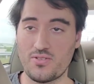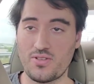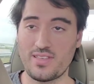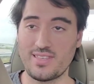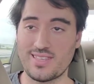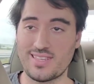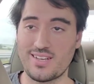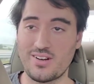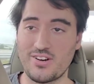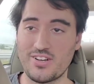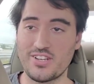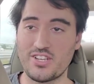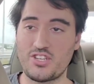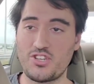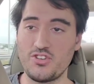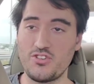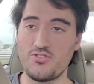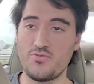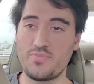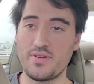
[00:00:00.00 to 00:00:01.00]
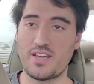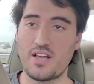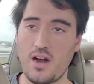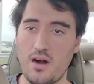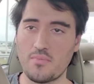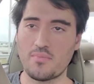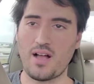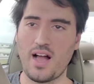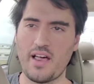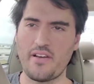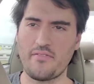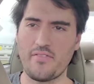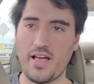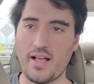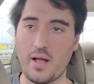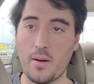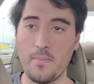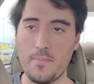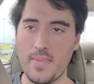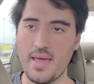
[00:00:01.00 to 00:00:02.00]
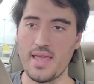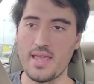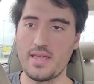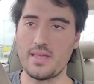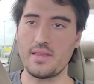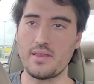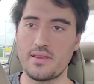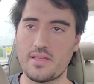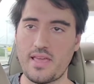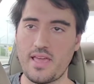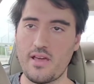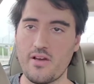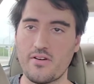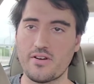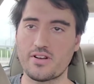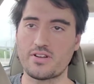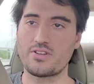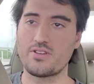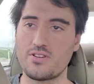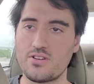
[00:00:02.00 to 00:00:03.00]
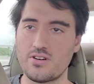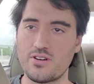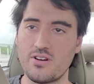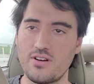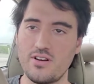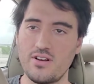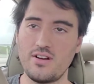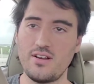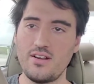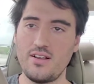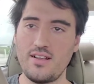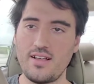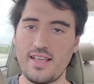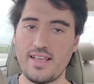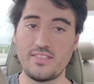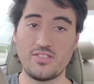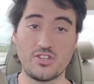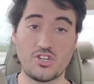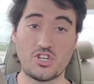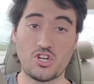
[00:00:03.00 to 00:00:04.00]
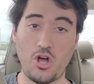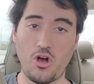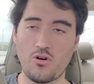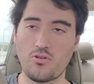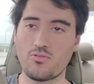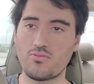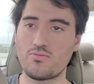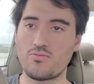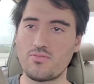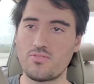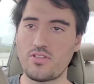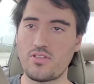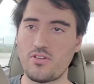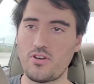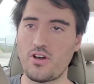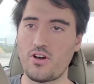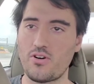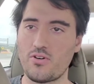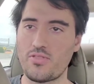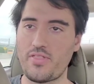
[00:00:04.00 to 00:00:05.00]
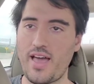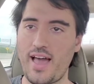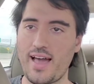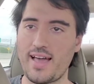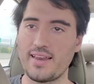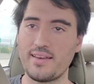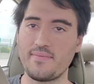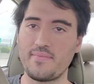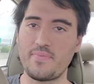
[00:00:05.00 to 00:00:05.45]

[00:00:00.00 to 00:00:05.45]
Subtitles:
is going to become kind of like a main character in the show, you know, that